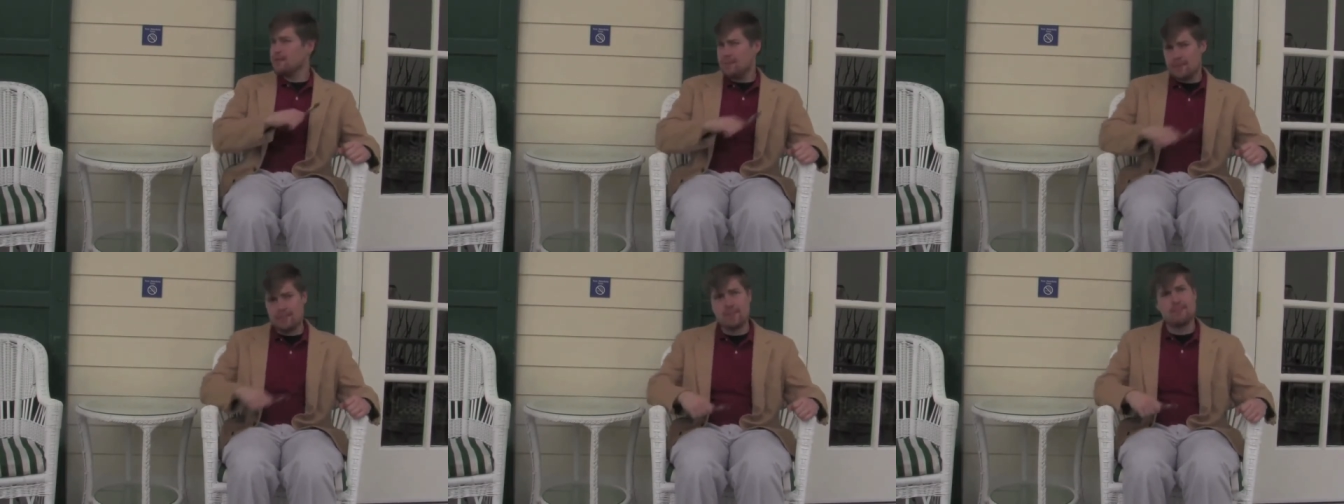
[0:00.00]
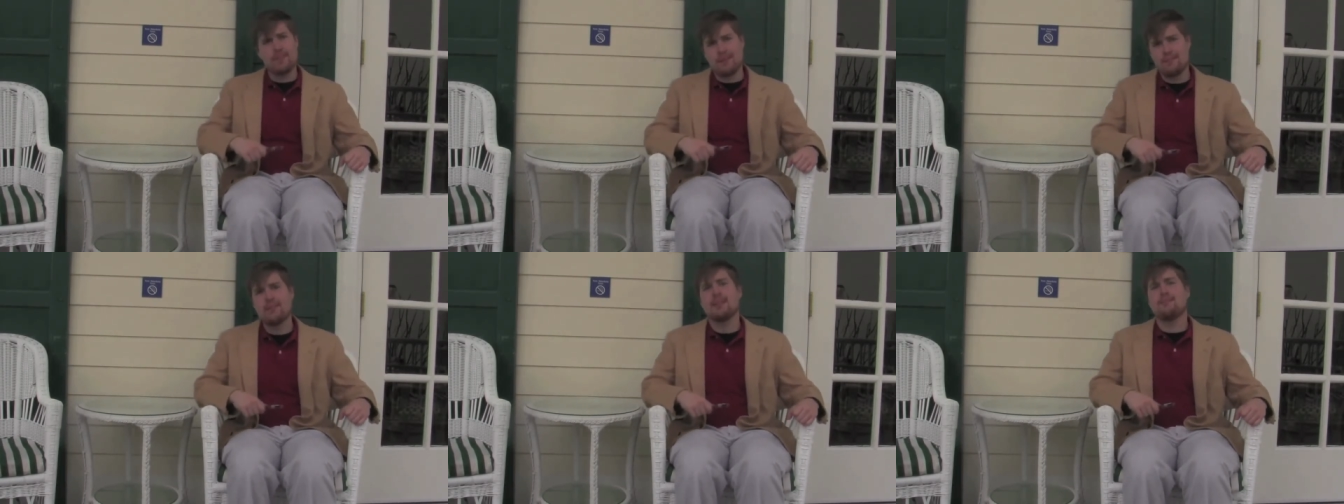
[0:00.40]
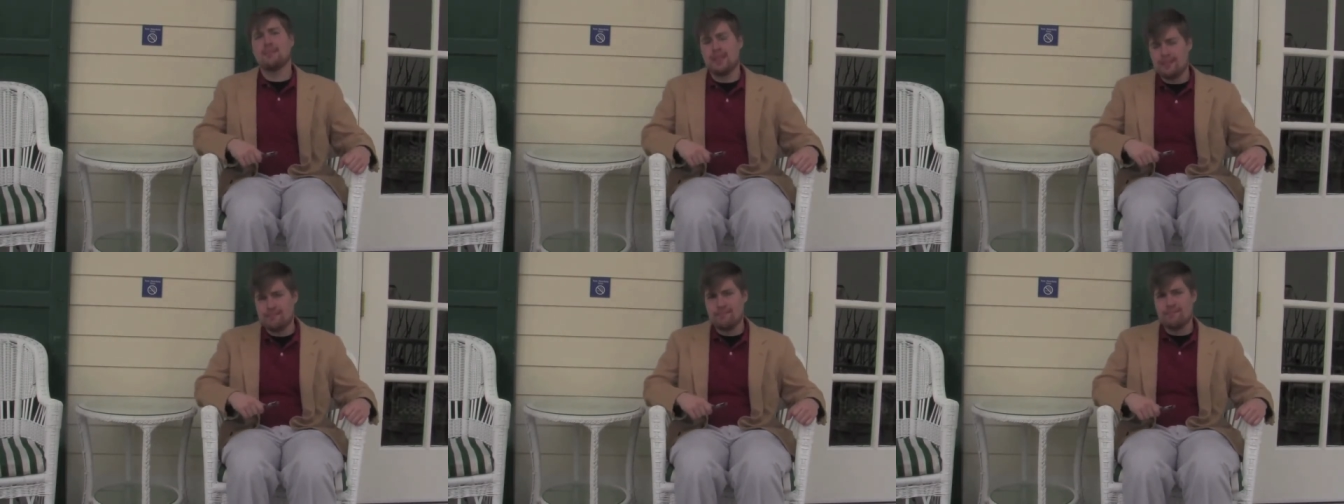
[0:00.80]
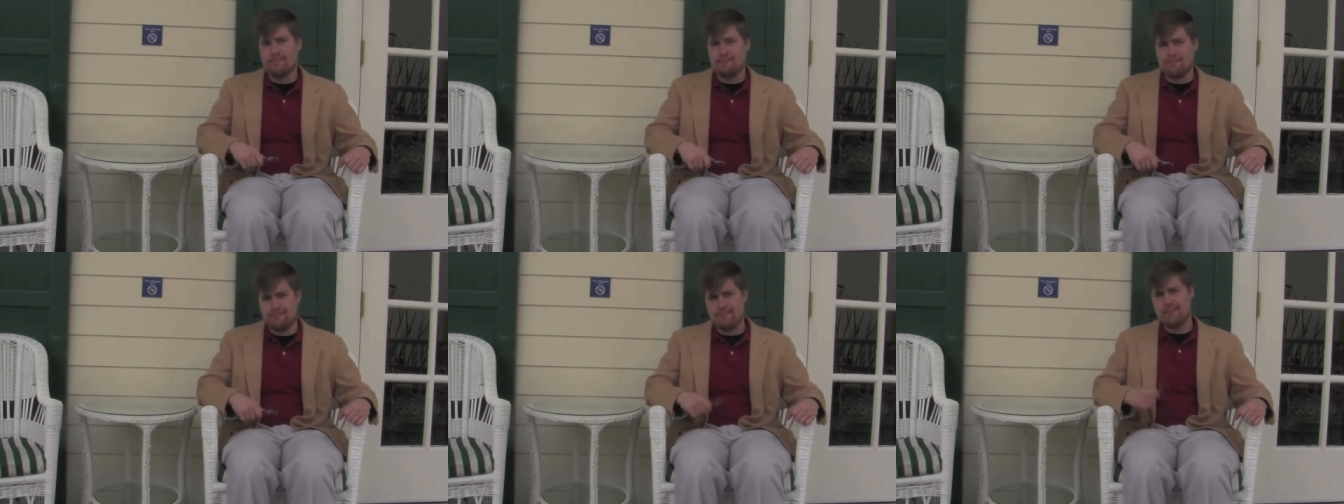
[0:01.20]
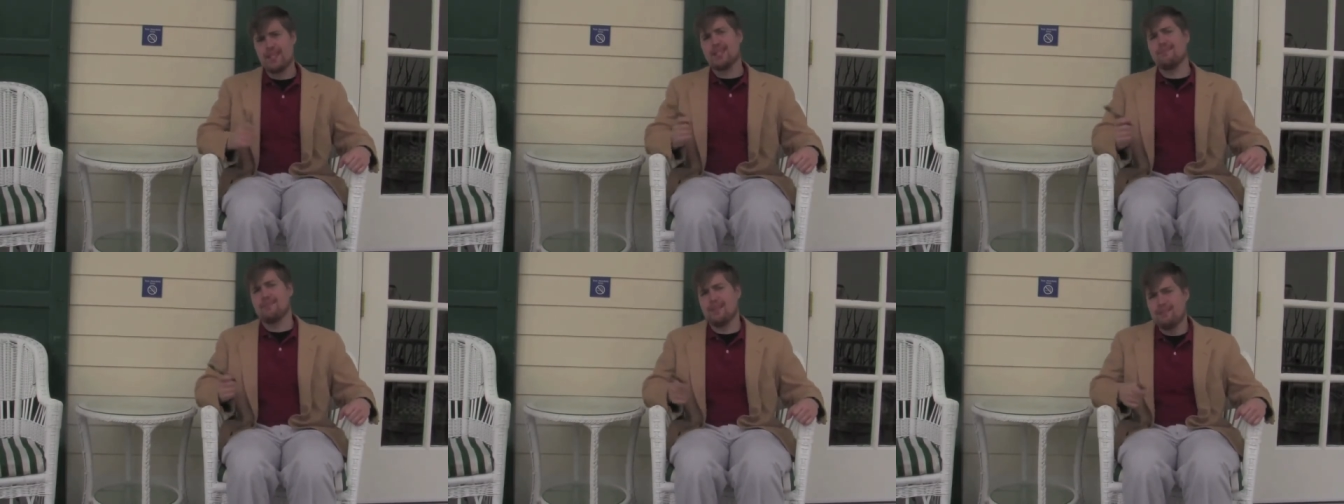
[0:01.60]
interrupts me a lot.
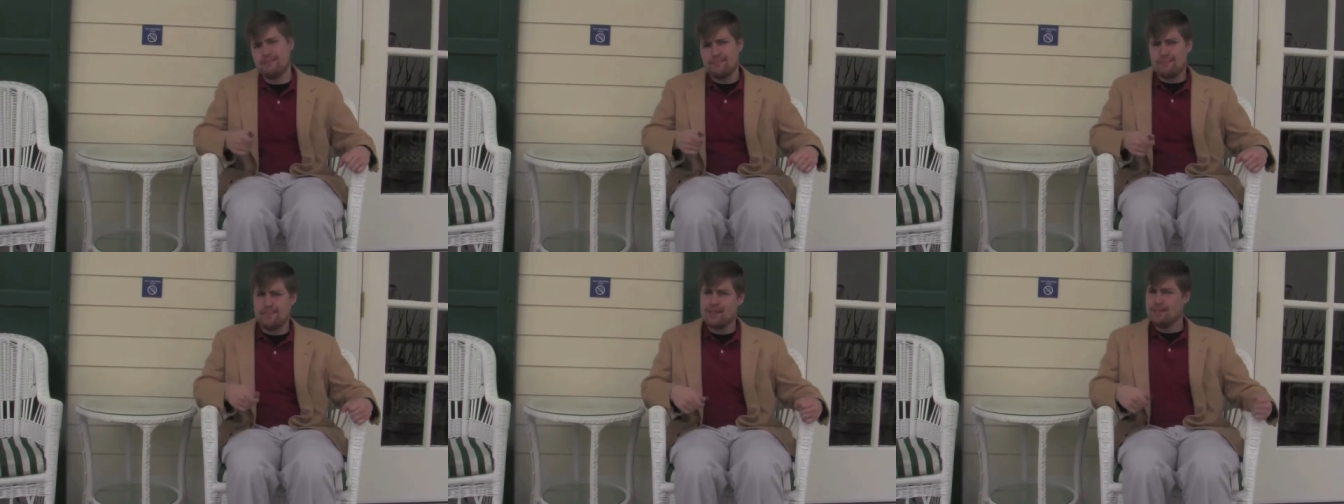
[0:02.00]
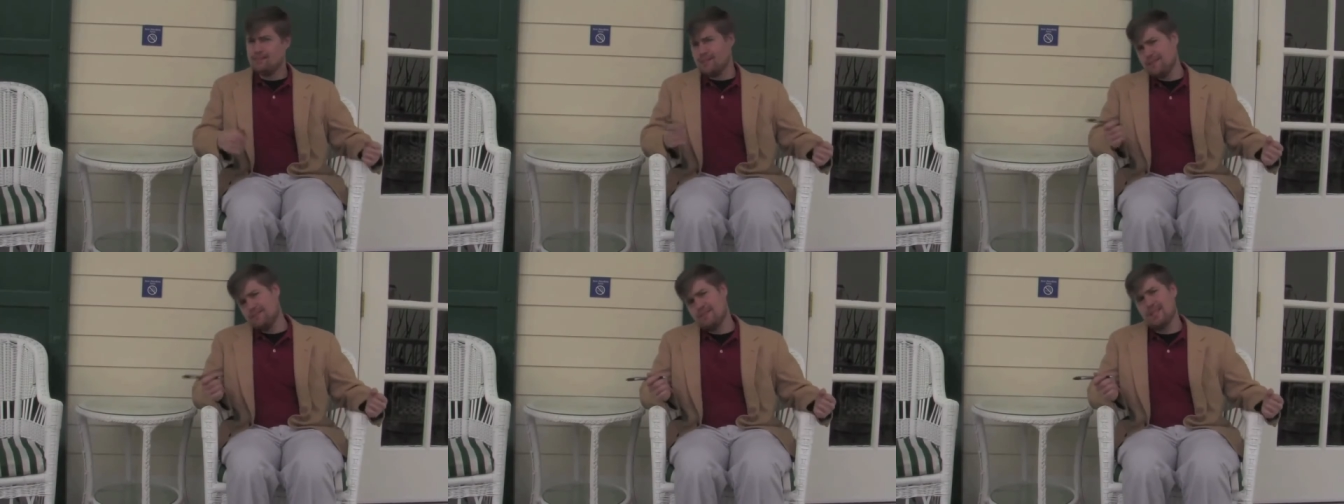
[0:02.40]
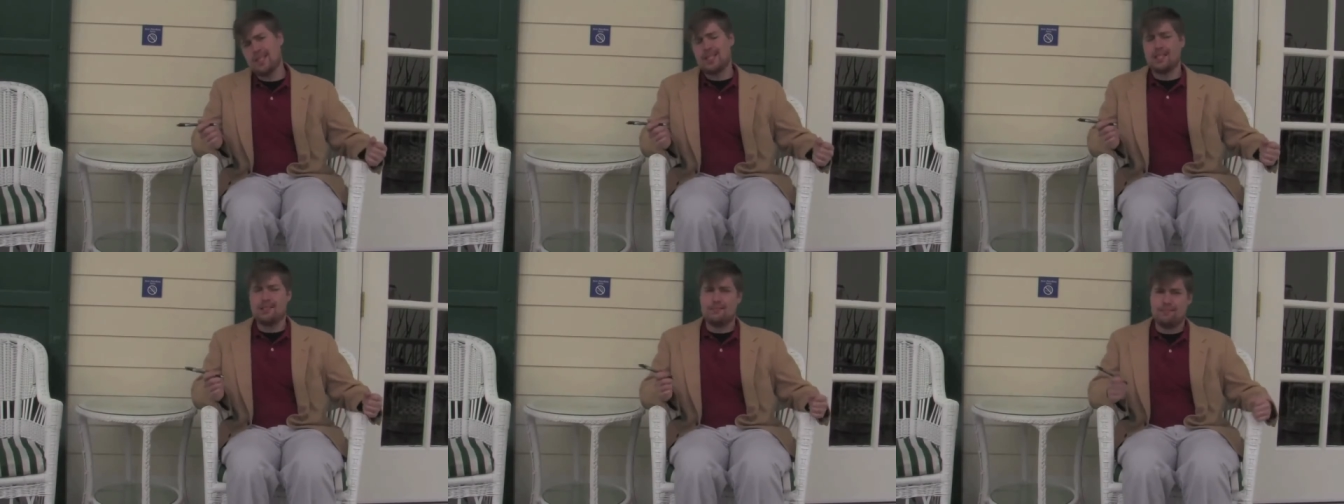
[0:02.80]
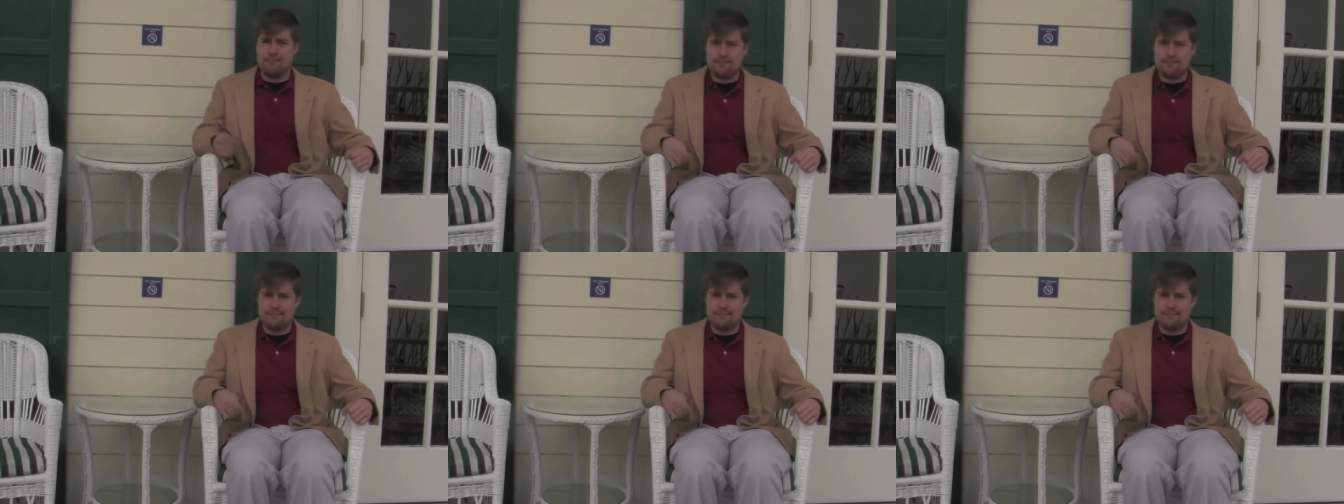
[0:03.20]
Women, am I right?